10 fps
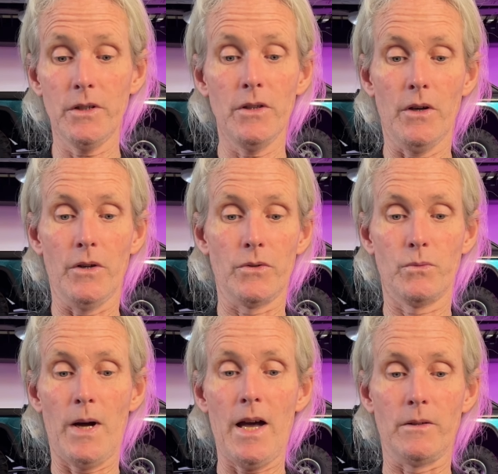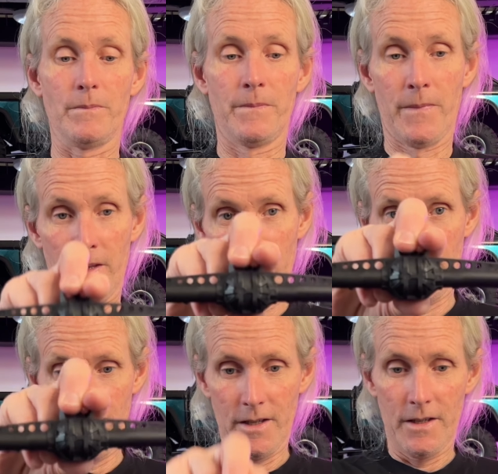of those. Wow.
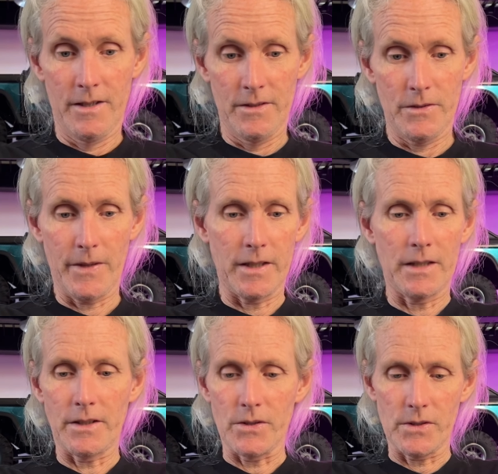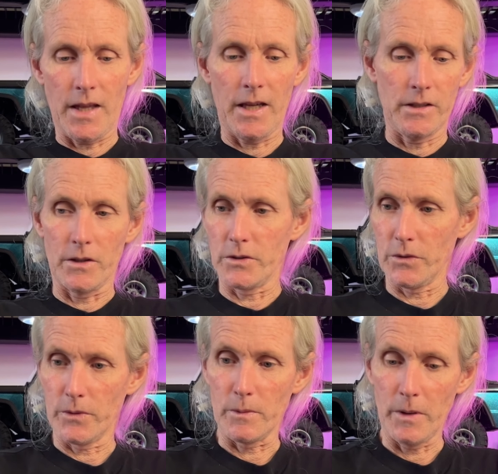See if I can get that to stand there
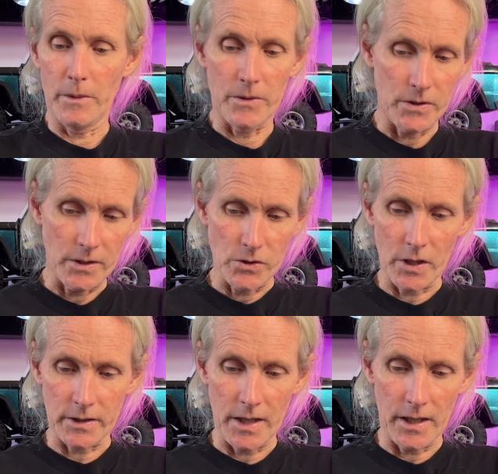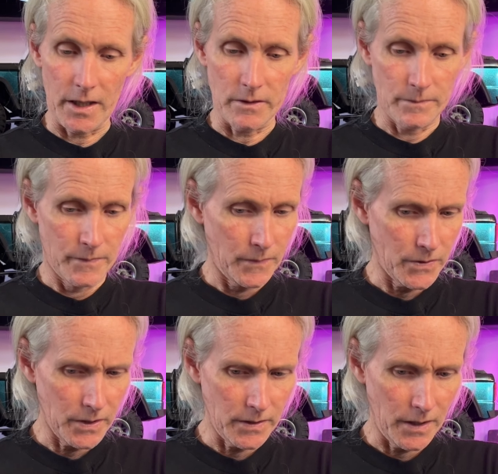just for a moment so you can check that out.
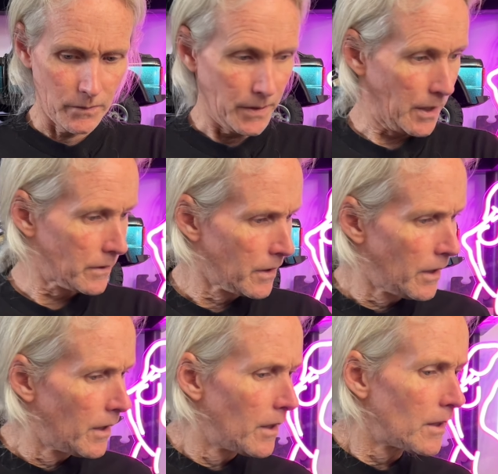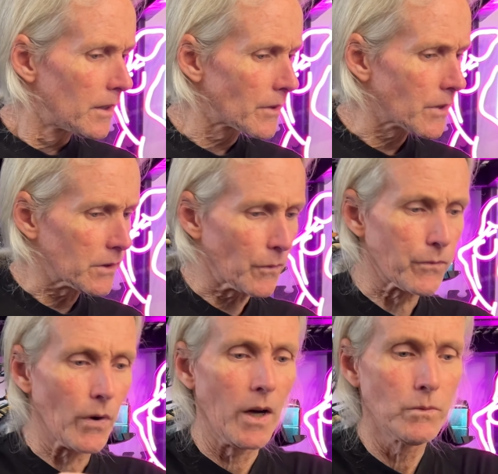Let's get the other one out. Let's get the
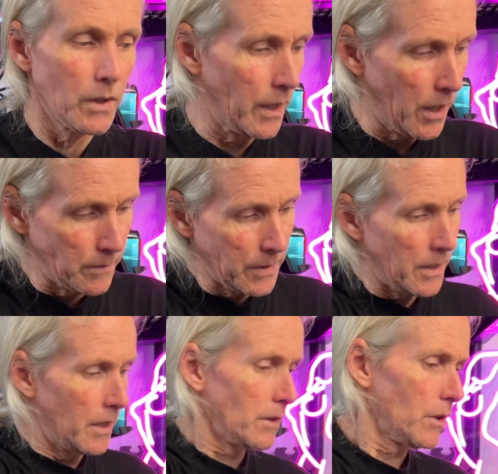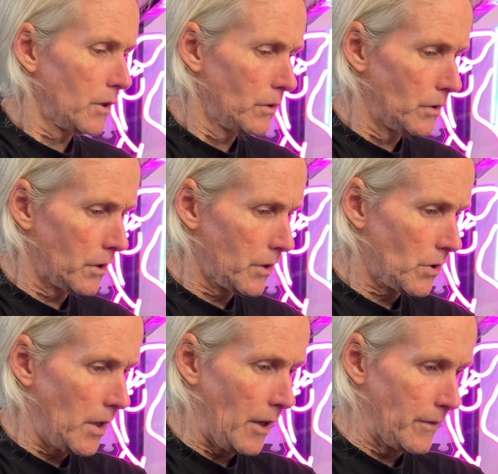front one out, man. Cool, good
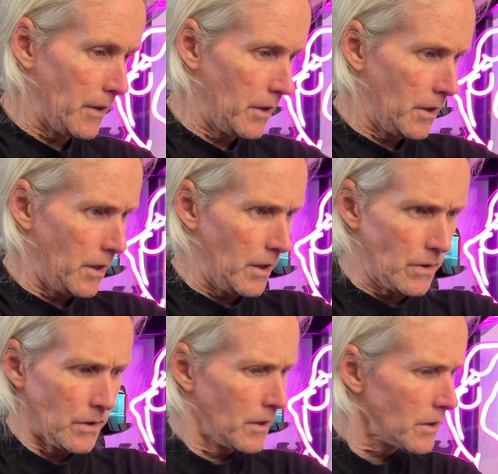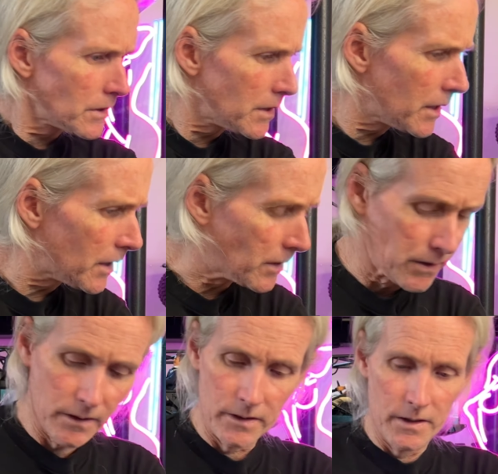stuff. There it is.
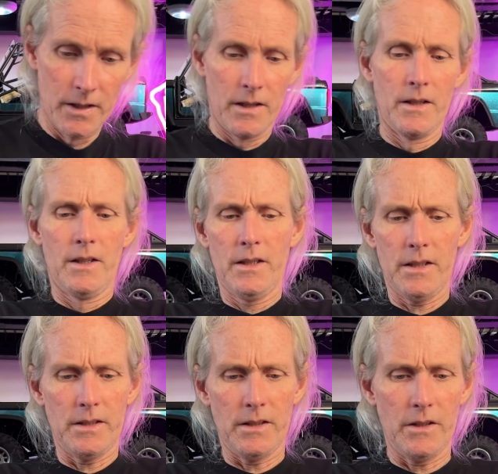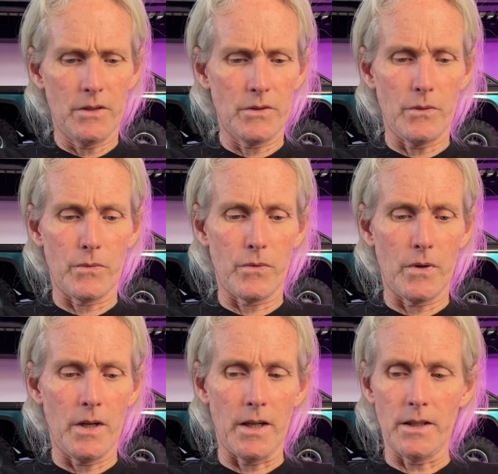Neat. And then there's the
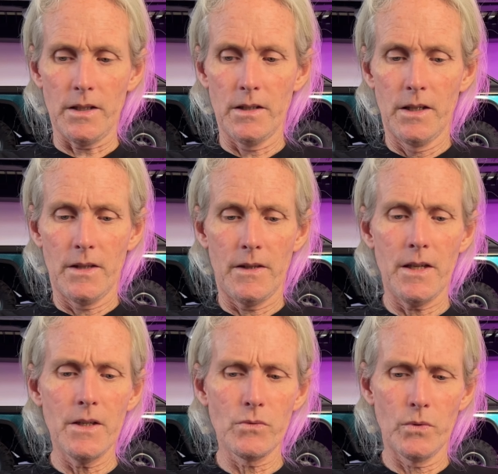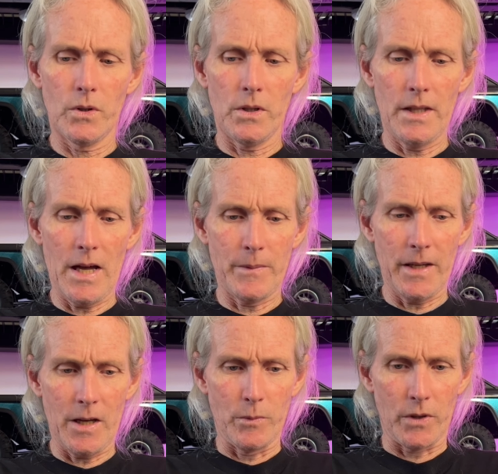front. These will allow me to
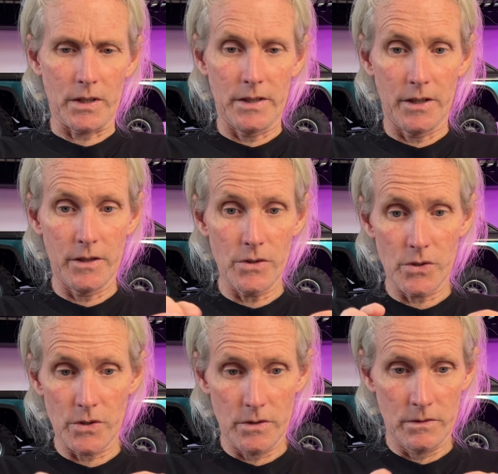have more clearance,